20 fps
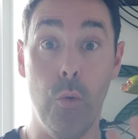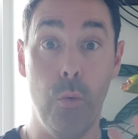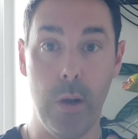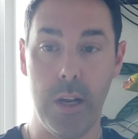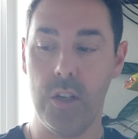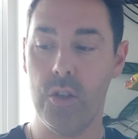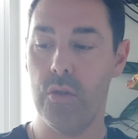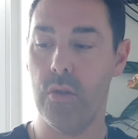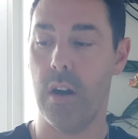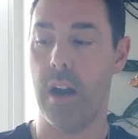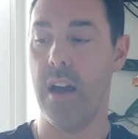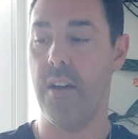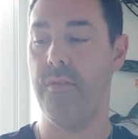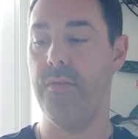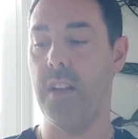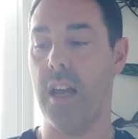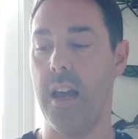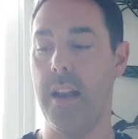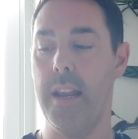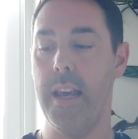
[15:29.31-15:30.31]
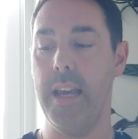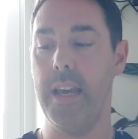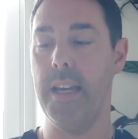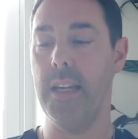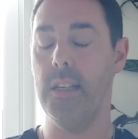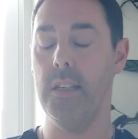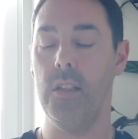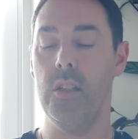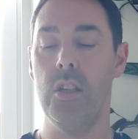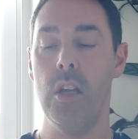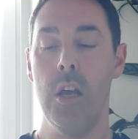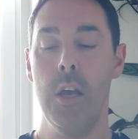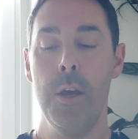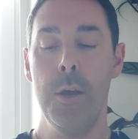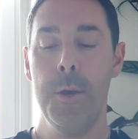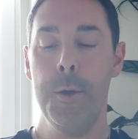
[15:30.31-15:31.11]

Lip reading: witchcraft, and it is